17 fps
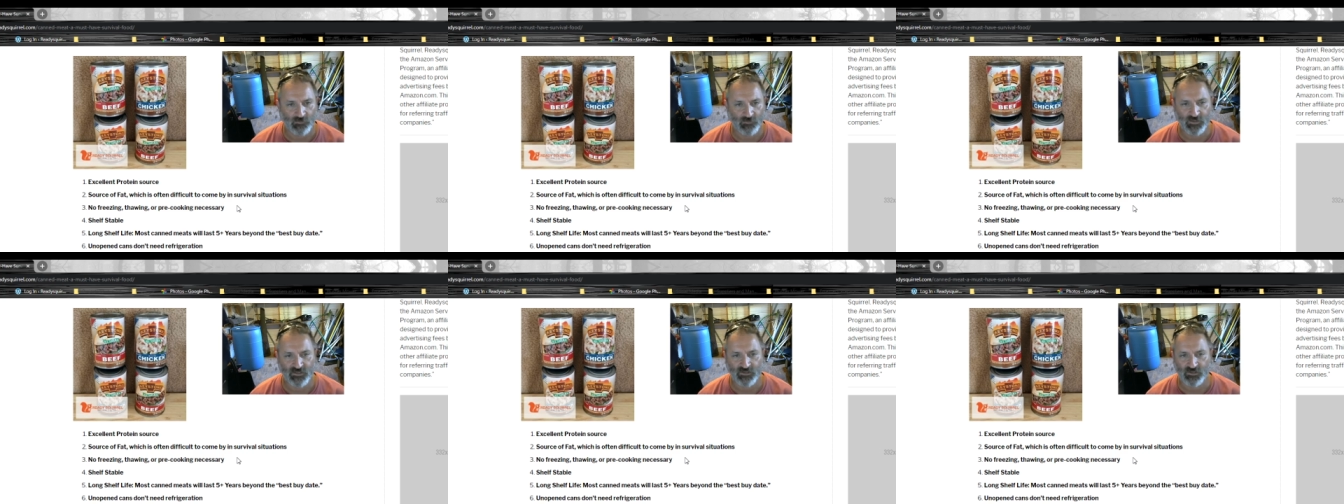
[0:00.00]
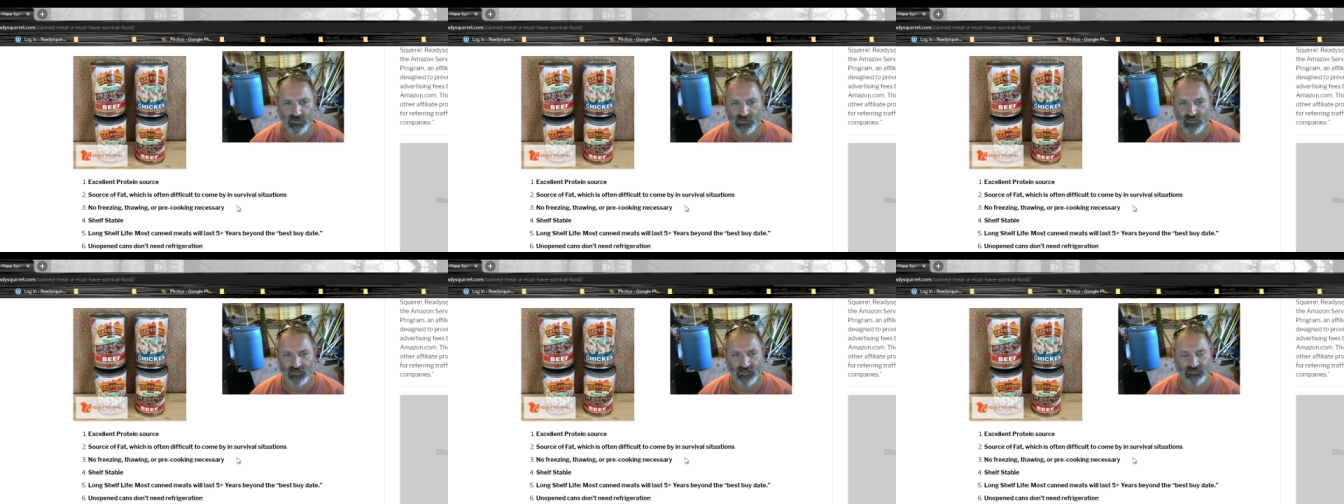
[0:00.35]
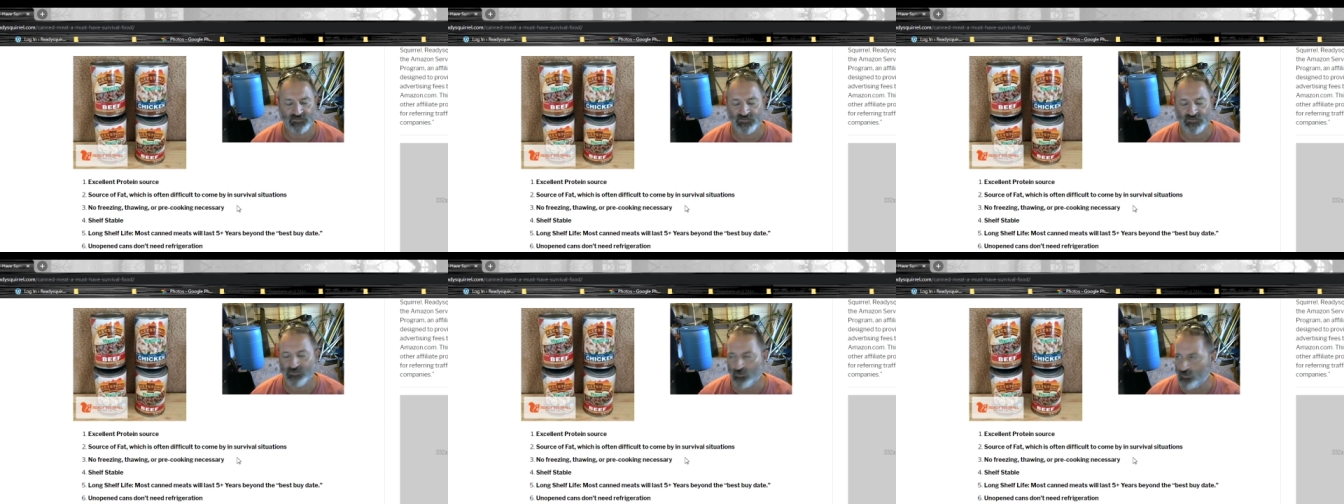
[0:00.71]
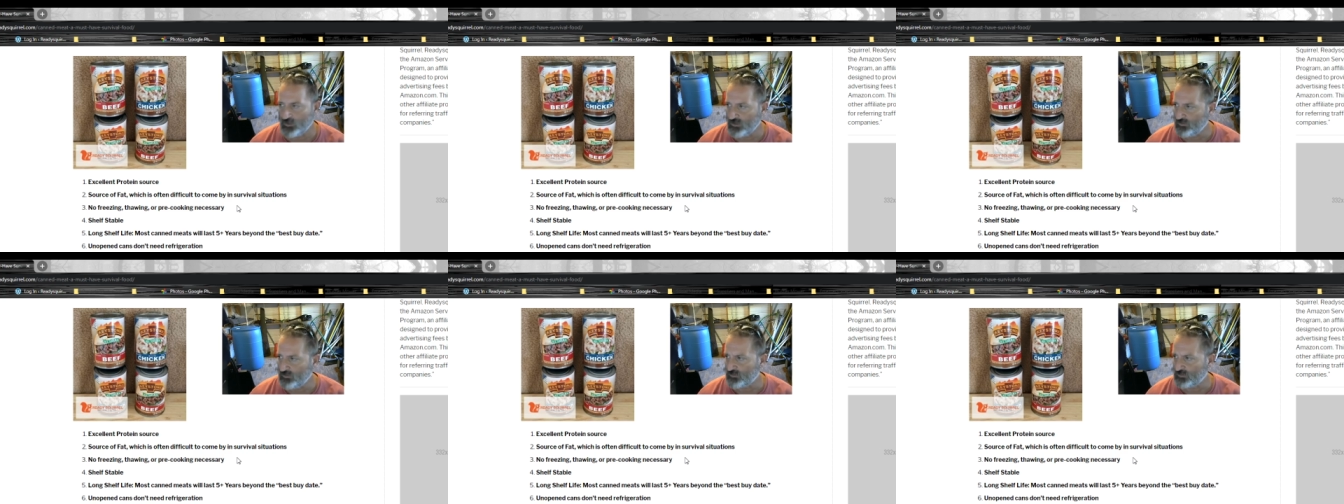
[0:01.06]
pre-cooking
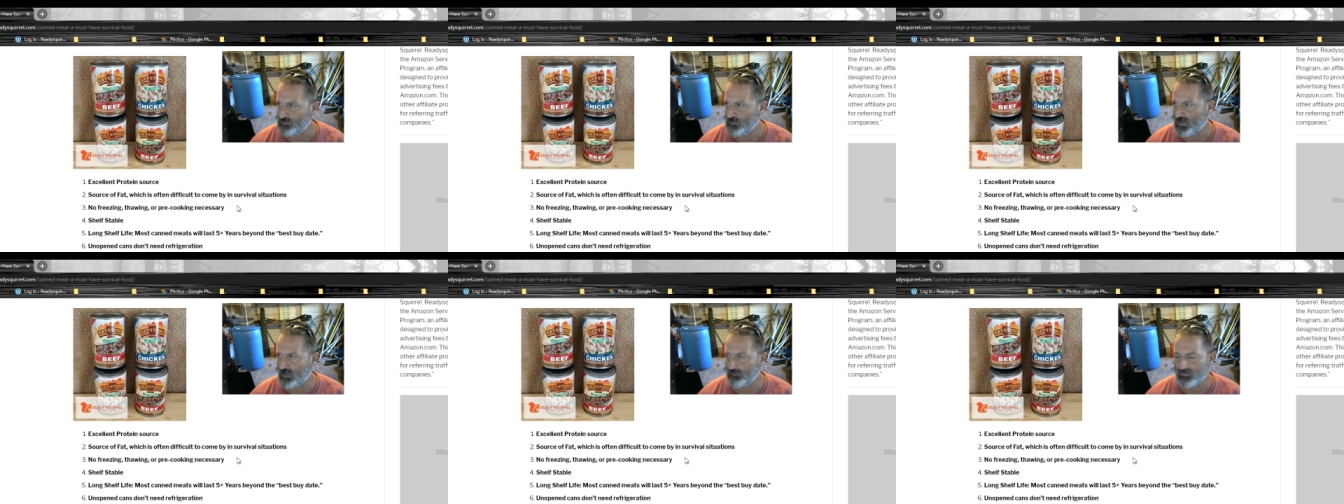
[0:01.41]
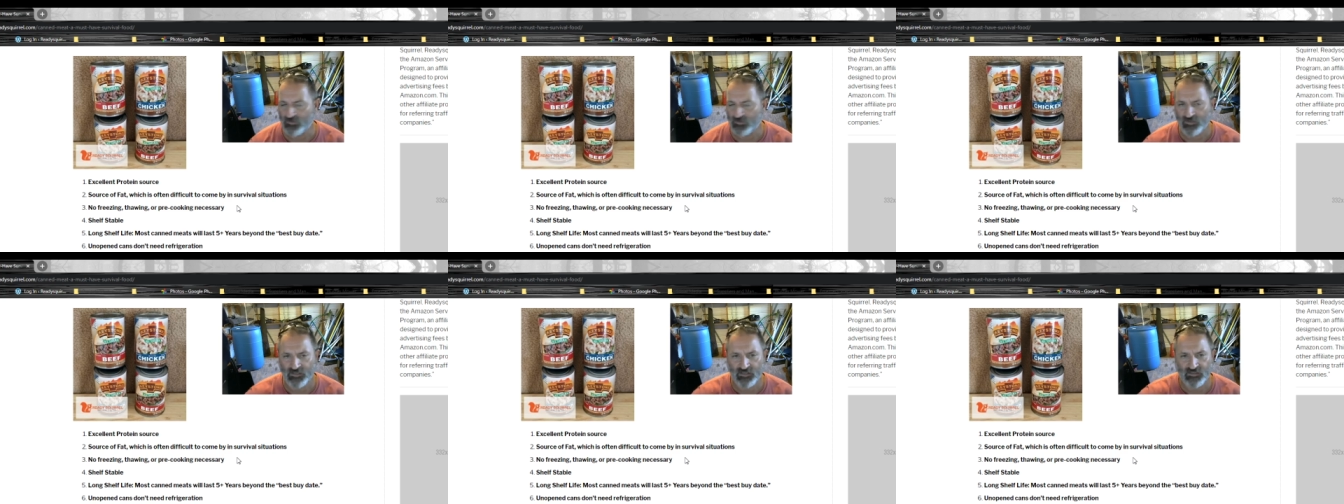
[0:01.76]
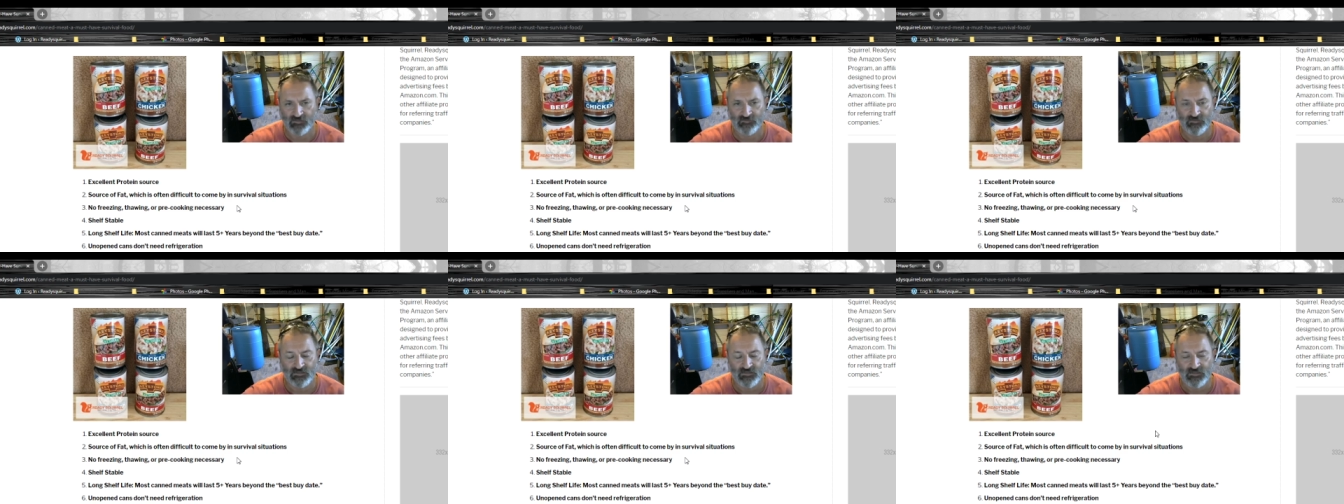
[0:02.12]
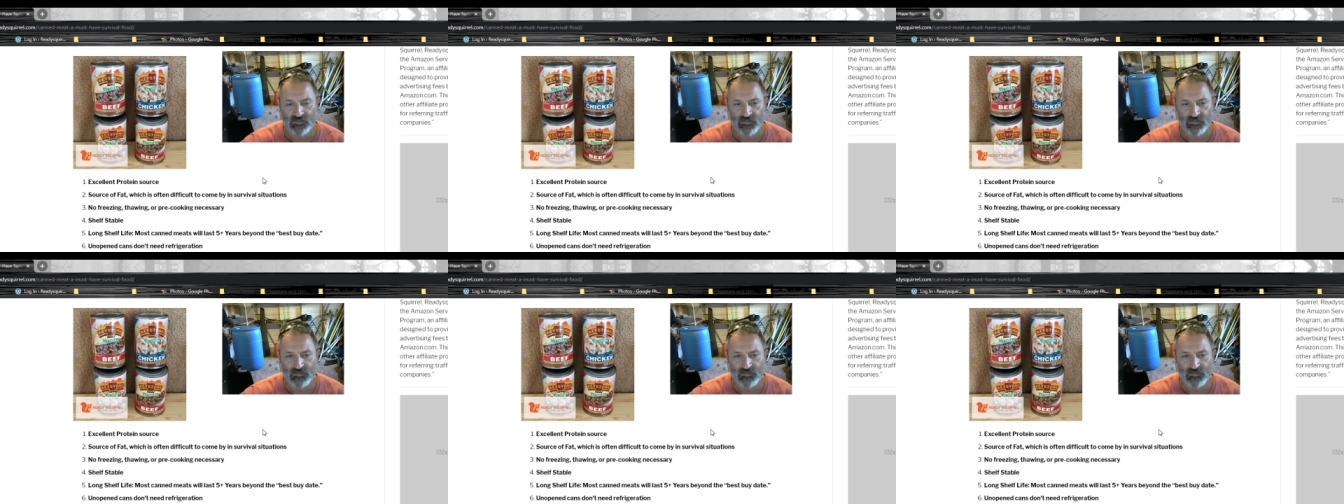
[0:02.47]
necessary. You just pop the can.